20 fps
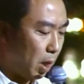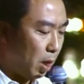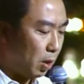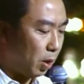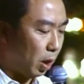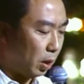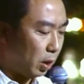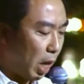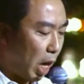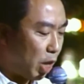
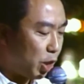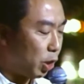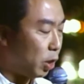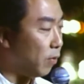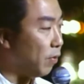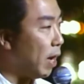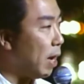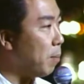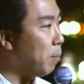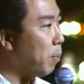the logic
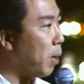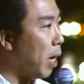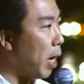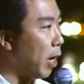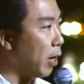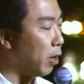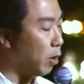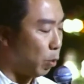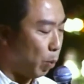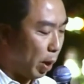of
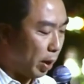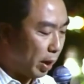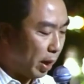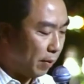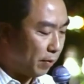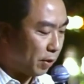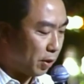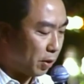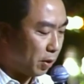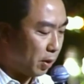empire
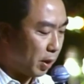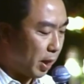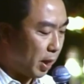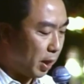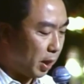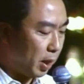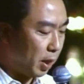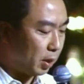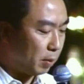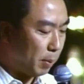wherever it
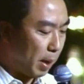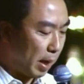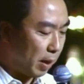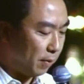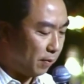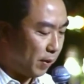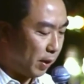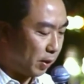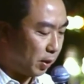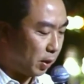is
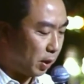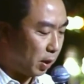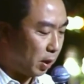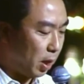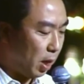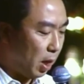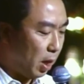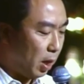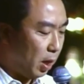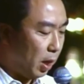manifested,
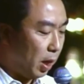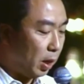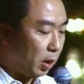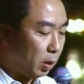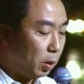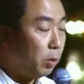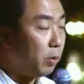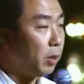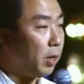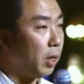
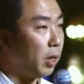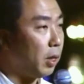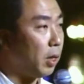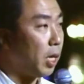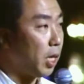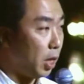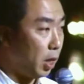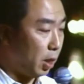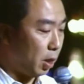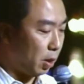including
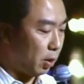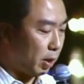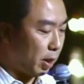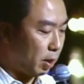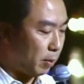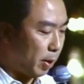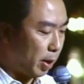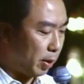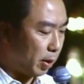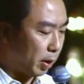here in
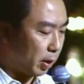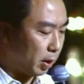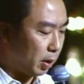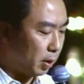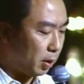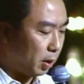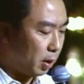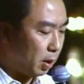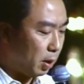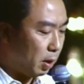America,
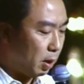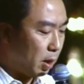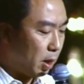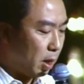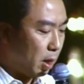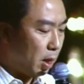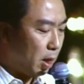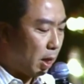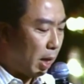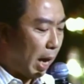
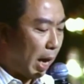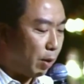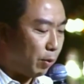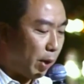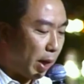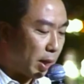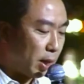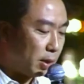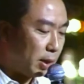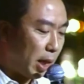and
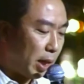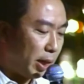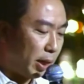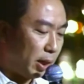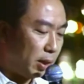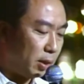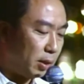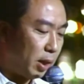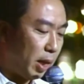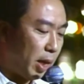reconciling
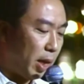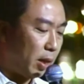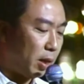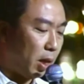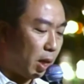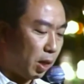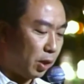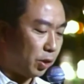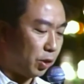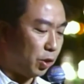instead
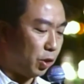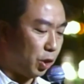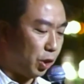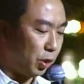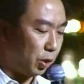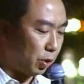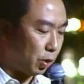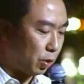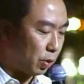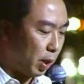us to
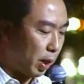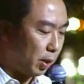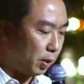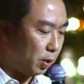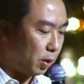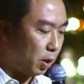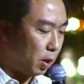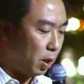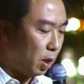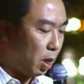Jesus
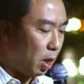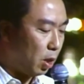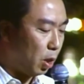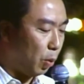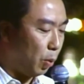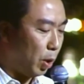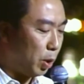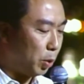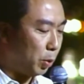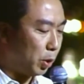Christ, the
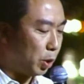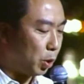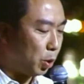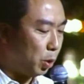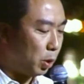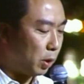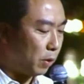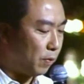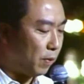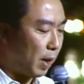one who was
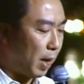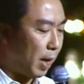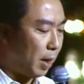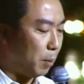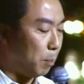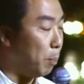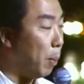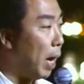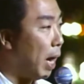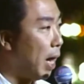
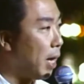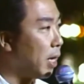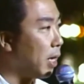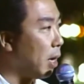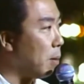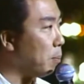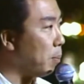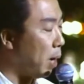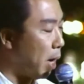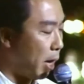crucified by an
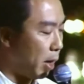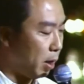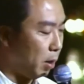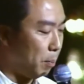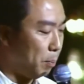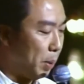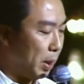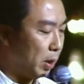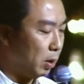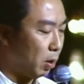empire
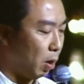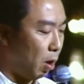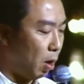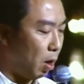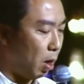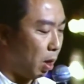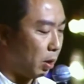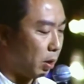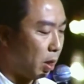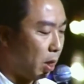built
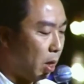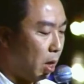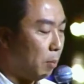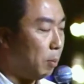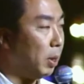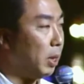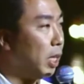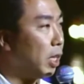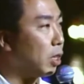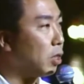on
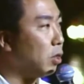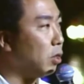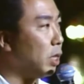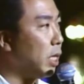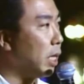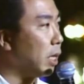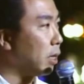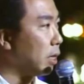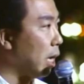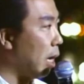political,
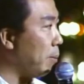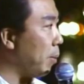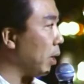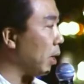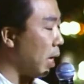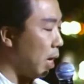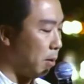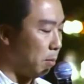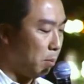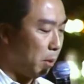economic,
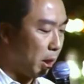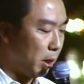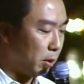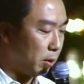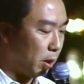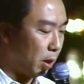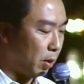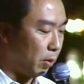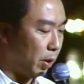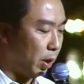and
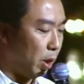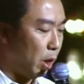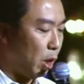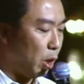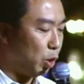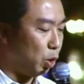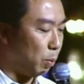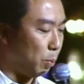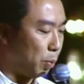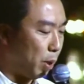military
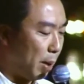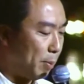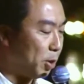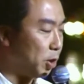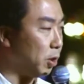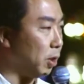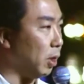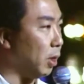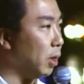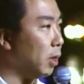
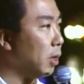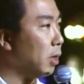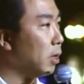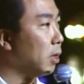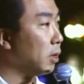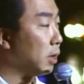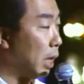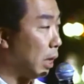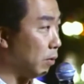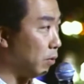supremacy.
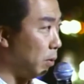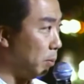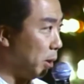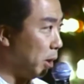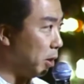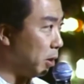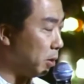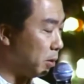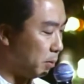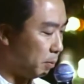Sound
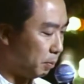familiar?